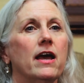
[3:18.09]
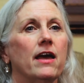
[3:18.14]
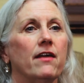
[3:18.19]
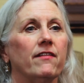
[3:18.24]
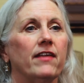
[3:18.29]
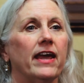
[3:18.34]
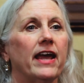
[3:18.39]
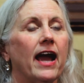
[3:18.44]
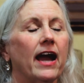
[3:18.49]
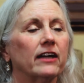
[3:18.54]

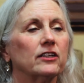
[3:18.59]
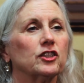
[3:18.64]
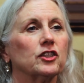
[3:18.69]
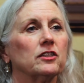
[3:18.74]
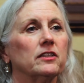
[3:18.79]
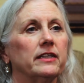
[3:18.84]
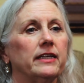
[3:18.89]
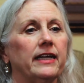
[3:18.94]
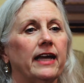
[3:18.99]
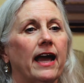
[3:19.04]
They
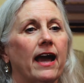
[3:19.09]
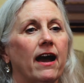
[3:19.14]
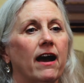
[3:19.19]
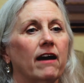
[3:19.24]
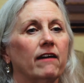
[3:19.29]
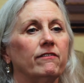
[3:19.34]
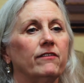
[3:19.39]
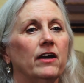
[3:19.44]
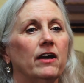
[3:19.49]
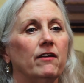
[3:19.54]
actually
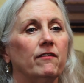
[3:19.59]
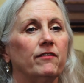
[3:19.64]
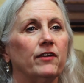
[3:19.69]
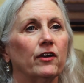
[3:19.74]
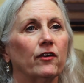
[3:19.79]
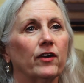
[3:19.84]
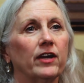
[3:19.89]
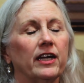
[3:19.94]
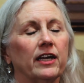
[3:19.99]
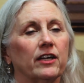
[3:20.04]
have
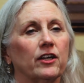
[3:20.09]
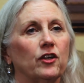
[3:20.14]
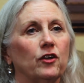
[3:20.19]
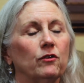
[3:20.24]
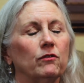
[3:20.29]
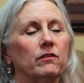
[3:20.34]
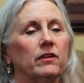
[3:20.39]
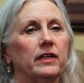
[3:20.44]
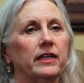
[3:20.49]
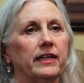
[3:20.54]
very
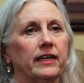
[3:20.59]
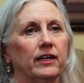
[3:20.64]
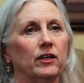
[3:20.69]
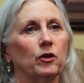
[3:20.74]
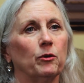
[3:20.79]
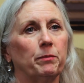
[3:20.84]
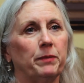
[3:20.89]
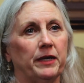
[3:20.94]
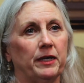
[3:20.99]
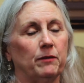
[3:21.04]
acutely
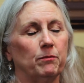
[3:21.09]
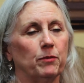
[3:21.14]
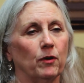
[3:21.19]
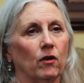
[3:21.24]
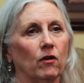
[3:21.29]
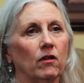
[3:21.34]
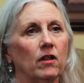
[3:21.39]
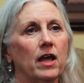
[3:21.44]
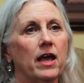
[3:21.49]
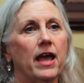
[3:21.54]
ill
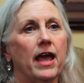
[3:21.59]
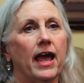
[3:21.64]
people,